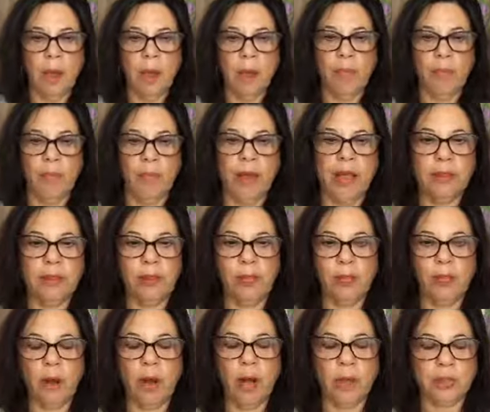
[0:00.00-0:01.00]
breath
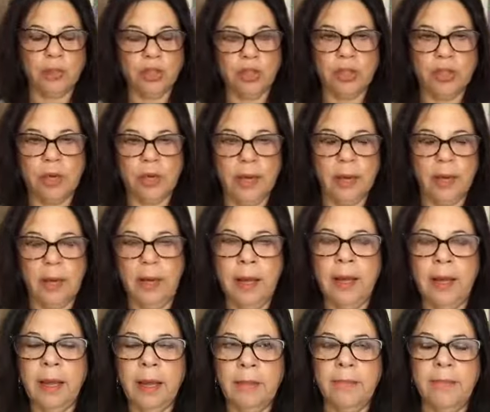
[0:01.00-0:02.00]
brush
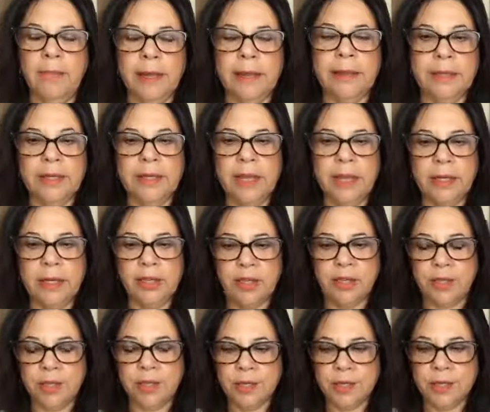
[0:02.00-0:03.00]
and
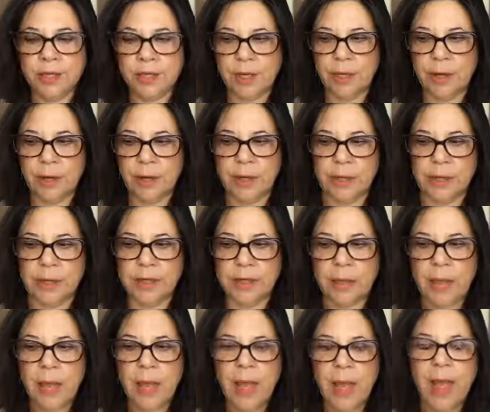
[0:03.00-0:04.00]
meditation series.
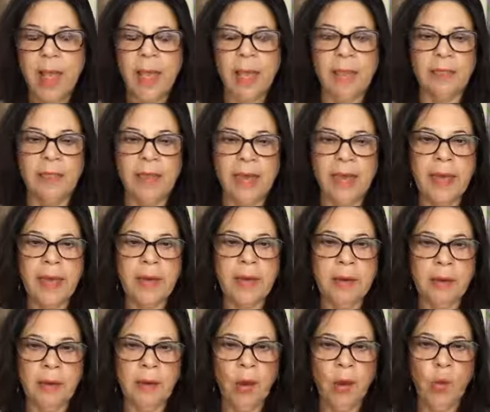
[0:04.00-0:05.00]
And
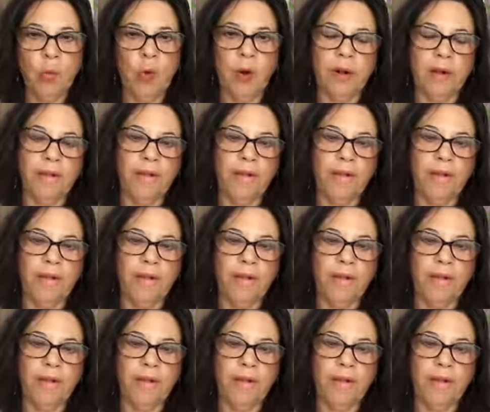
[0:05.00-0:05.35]
then what